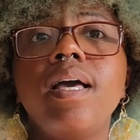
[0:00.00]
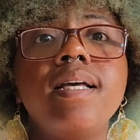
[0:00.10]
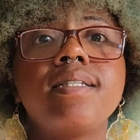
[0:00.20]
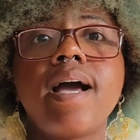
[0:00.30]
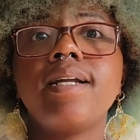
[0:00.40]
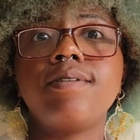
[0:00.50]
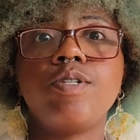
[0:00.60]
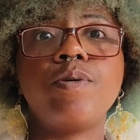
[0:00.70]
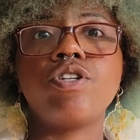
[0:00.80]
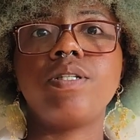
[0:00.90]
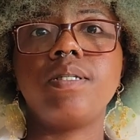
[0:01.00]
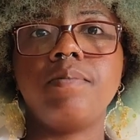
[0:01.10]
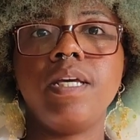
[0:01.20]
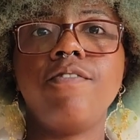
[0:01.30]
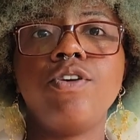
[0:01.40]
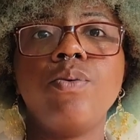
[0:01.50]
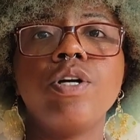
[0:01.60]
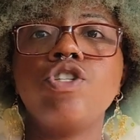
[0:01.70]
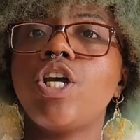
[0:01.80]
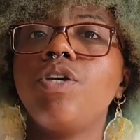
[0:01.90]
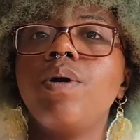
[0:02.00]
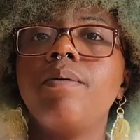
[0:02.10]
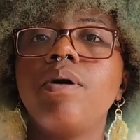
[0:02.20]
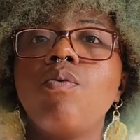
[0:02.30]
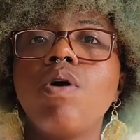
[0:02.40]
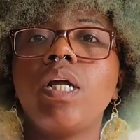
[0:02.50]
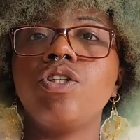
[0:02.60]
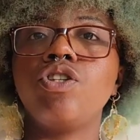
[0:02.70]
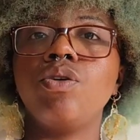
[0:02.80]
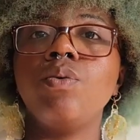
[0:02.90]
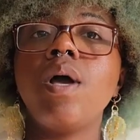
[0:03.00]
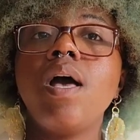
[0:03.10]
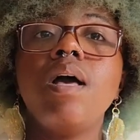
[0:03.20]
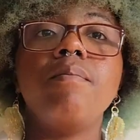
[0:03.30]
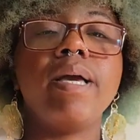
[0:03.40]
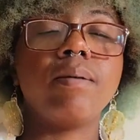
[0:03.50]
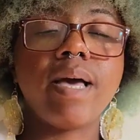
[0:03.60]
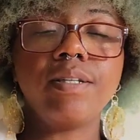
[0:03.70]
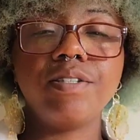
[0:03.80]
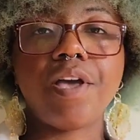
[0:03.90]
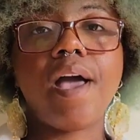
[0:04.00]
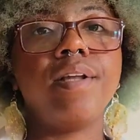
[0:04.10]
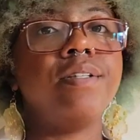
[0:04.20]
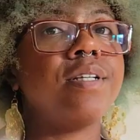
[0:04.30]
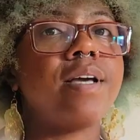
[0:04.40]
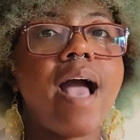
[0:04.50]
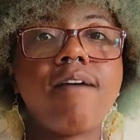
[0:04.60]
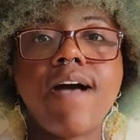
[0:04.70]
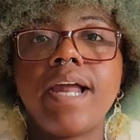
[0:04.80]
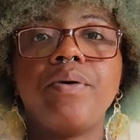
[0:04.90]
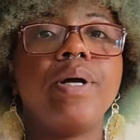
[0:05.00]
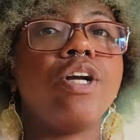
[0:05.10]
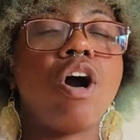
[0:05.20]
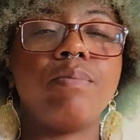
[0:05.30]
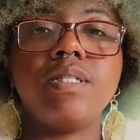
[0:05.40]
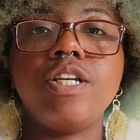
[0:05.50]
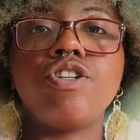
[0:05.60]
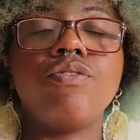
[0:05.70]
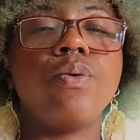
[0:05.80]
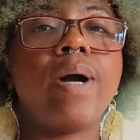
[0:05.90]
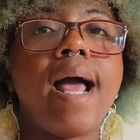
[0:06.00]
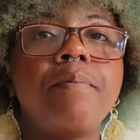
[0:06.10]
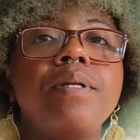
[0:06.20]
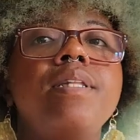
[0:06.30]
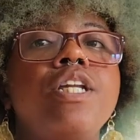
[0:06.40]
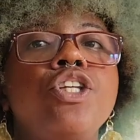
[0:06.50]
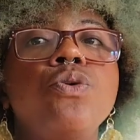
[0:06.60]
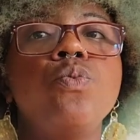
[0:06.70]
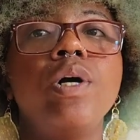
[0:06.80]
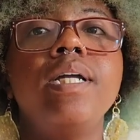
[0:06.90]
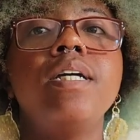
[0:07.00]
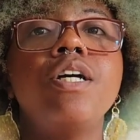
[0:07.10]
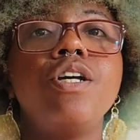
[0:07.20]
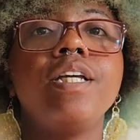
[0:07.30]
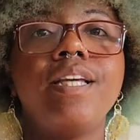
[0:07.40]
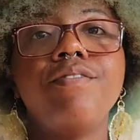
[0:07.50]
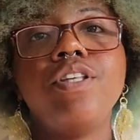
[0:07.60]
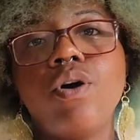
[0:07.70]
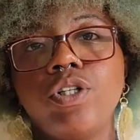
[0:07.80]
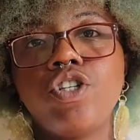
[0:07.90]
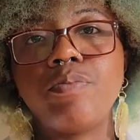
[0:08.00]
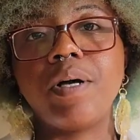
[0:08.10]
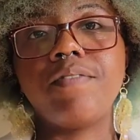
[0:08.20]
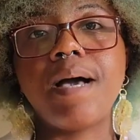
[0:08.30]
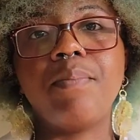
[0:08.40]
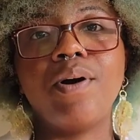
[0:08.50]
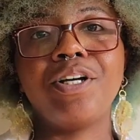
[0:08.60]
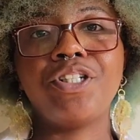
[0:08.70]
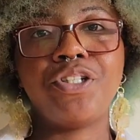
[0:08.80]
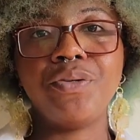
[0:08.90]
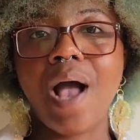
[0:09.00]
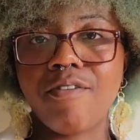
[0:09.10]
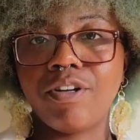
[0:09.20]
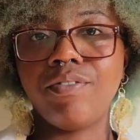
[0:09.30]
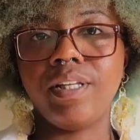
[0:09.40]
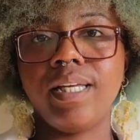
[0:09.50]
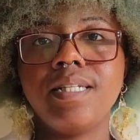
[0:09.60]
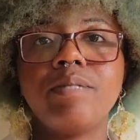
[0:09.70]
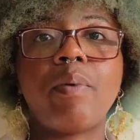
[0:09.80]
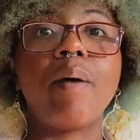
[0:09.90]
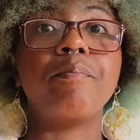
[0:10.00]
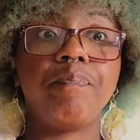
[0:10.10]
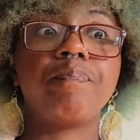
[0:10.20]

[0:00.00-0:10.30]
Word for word: is kind of suspicious to me. If you were genuine about wanting to make amends and have adequate compensation for what happened, then you would give the ownership of that park to Africvillians, but